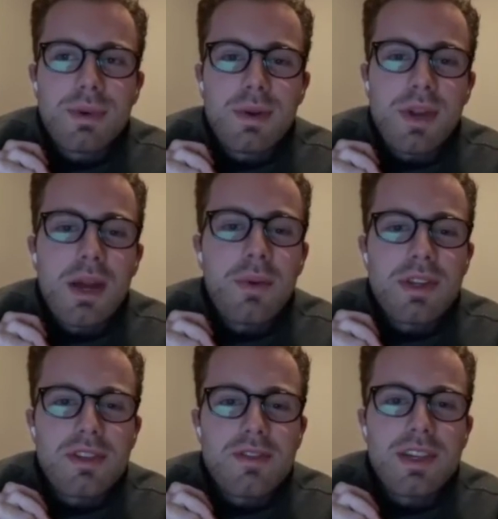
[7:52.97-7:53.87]
but when I went
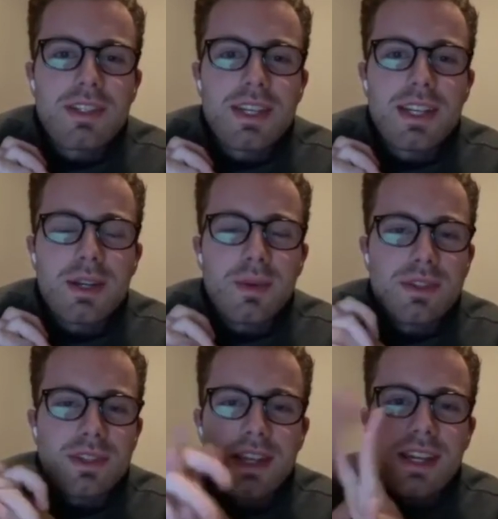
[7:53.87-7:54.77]
to visit, it was
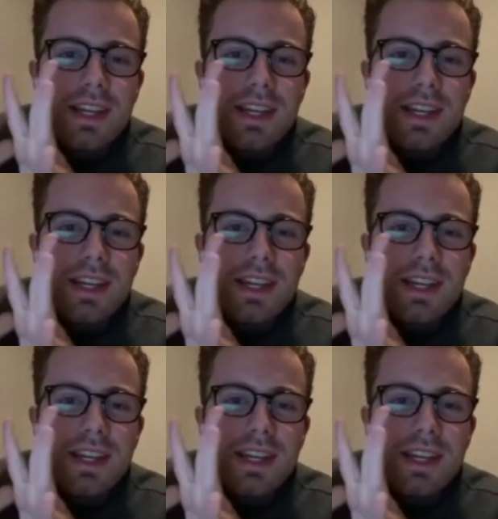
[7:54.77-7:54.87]
like